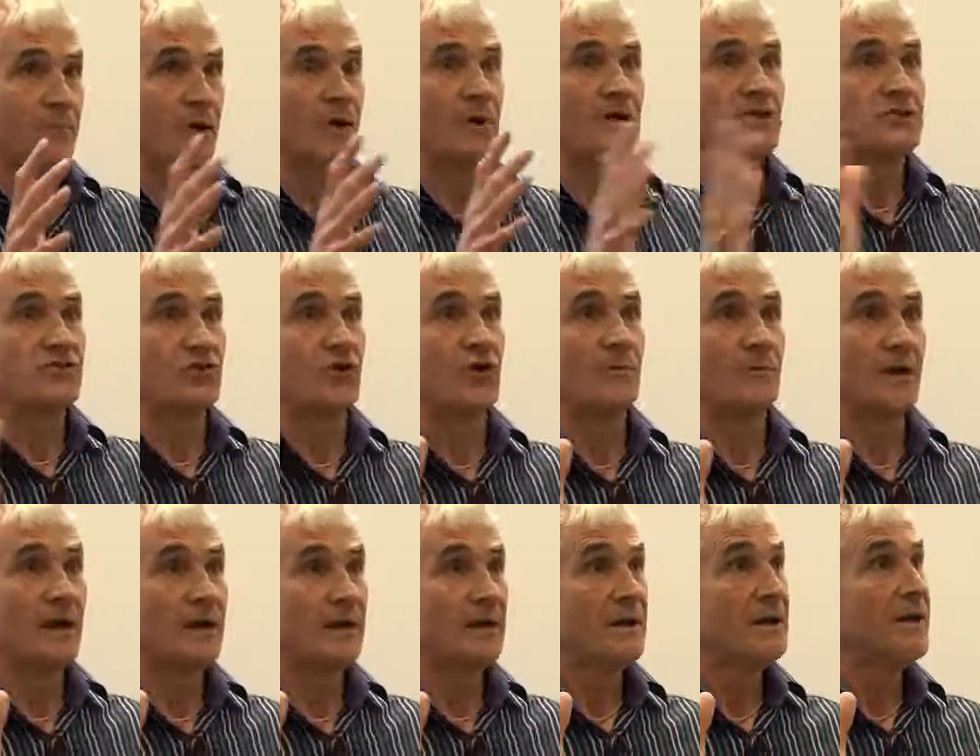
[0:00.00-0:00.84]

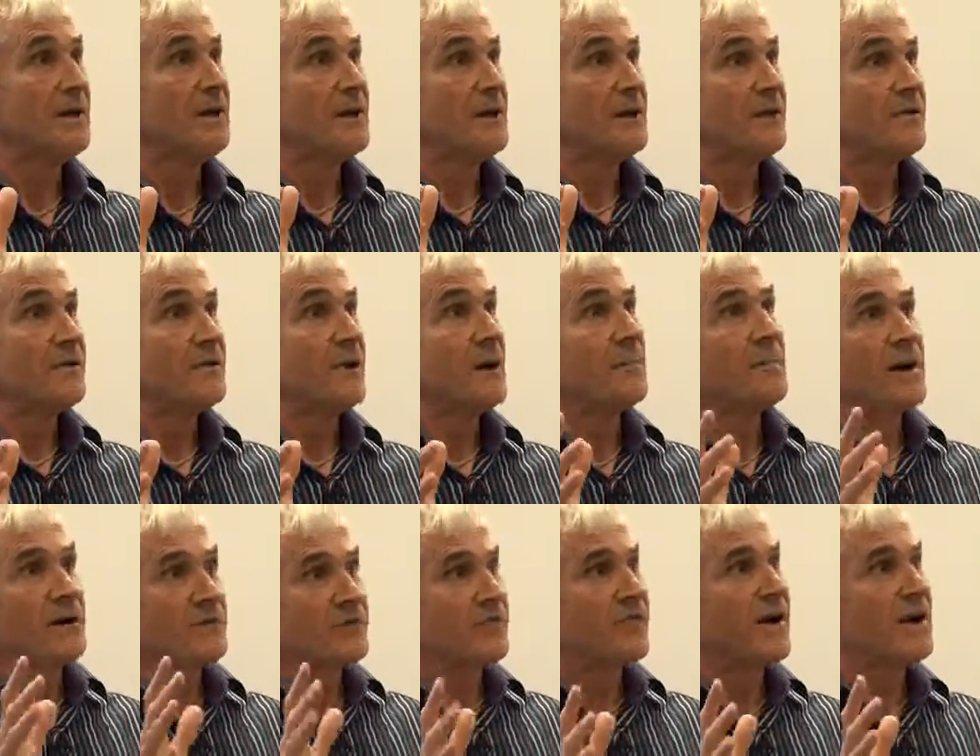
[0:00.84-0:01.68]
polytrauma, that
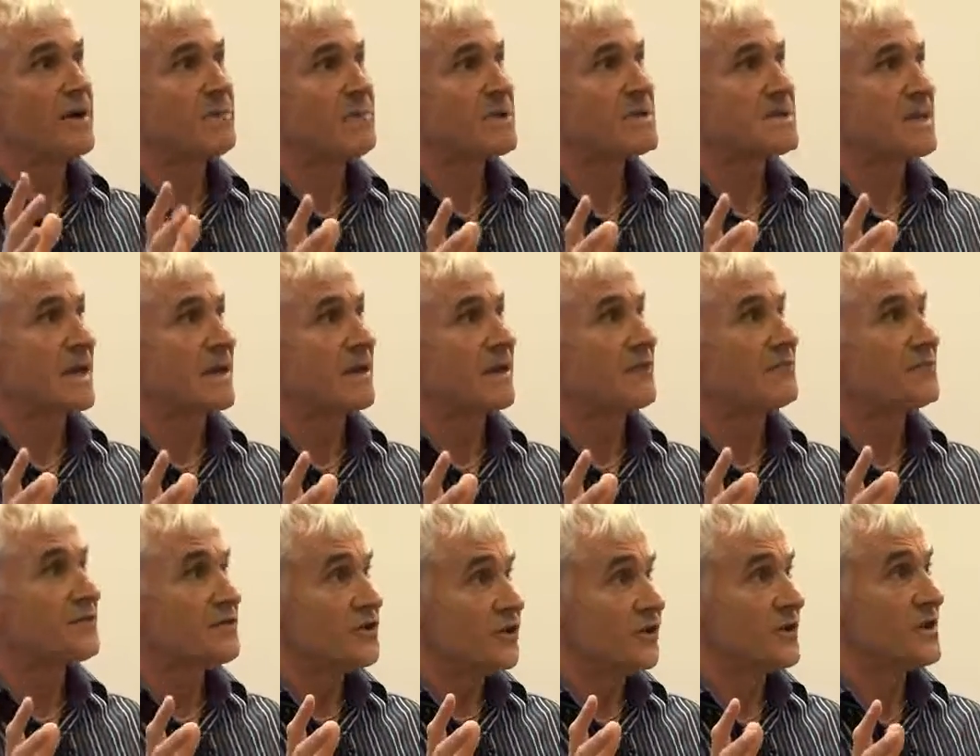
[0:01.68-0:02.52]
about 5%
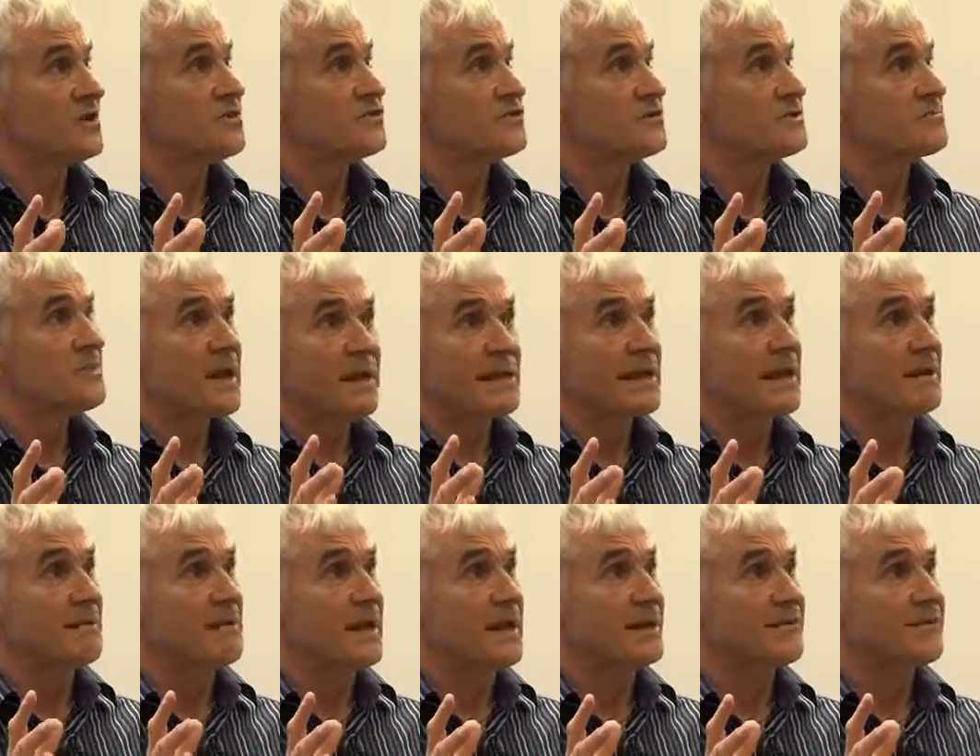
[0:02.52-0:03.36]
of your injuries might
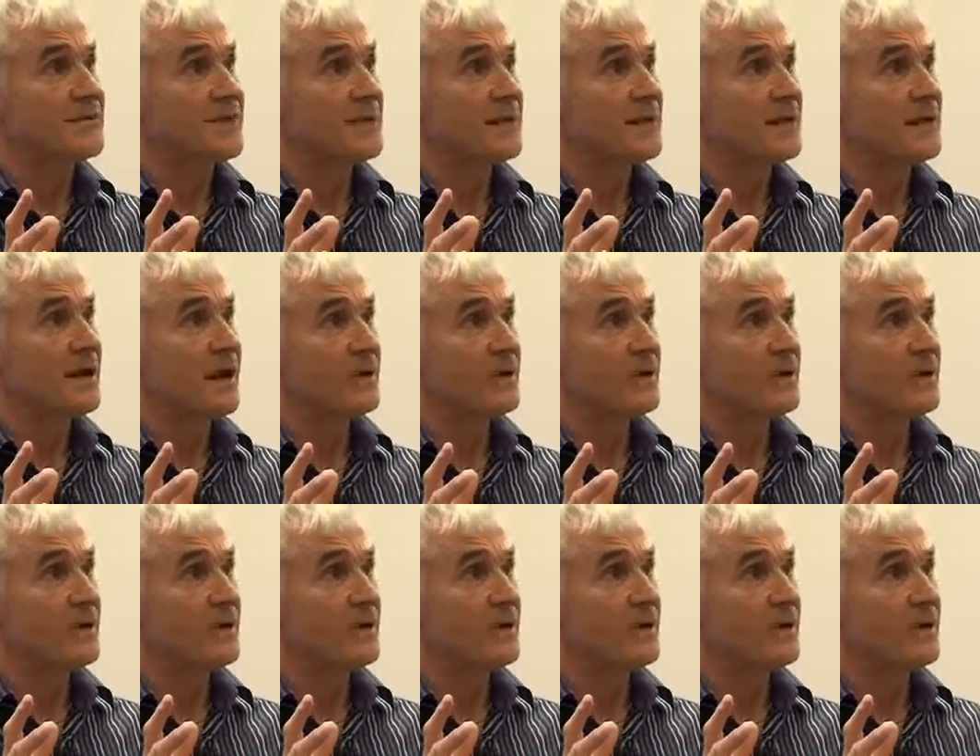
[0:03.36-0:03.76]
get missed.